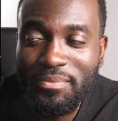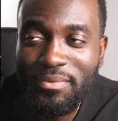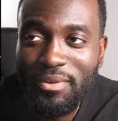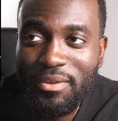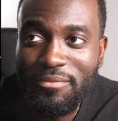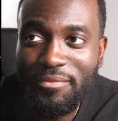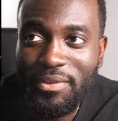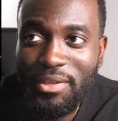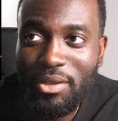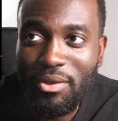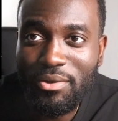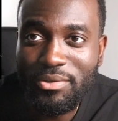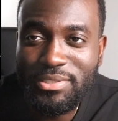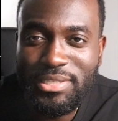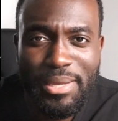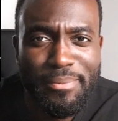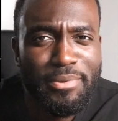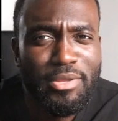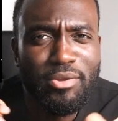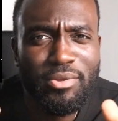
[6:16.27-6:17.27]

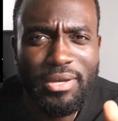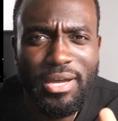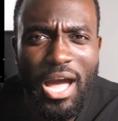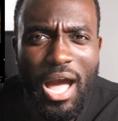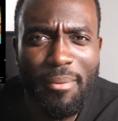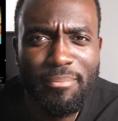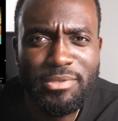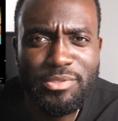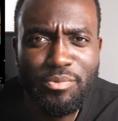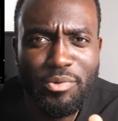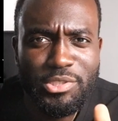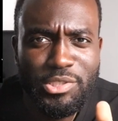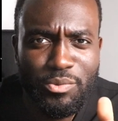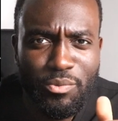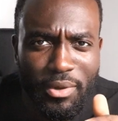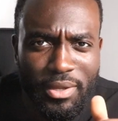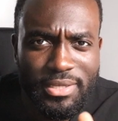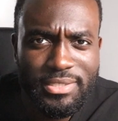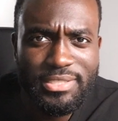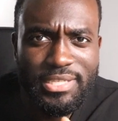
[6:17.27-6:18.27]
videos. Let me know in the comments what you
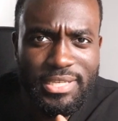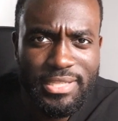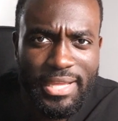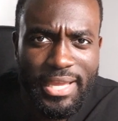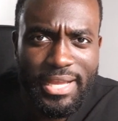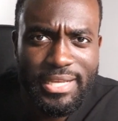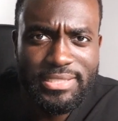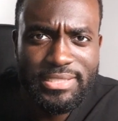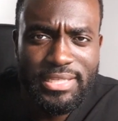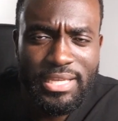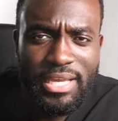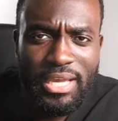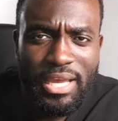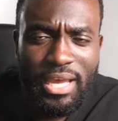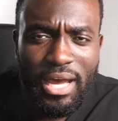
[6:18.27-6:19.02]
want to see next.